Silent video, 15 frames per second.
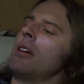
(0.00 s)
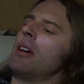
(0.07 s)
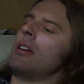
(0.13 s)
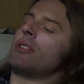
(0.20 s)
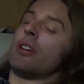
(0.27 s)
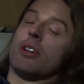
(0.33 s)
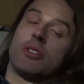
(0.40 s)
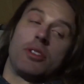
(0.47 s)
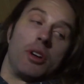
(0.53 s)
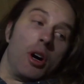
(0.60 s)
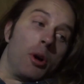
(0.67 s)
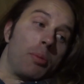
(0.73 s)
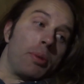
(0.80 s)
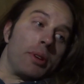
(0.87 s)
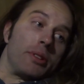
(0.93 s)
I was actually
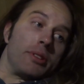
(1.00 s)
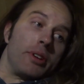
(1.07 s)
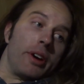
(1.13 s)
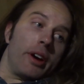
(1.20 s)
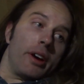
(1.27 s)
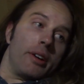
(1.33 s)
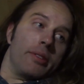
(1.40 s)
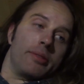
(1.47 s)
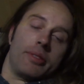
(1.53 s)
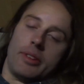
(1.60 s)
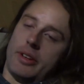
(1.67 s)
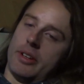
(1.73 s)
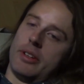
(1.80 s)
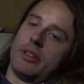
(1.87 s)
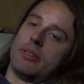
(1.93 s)
hoping to have
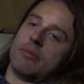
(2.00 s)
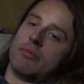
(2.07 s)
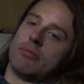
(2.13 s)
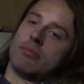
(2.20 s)
a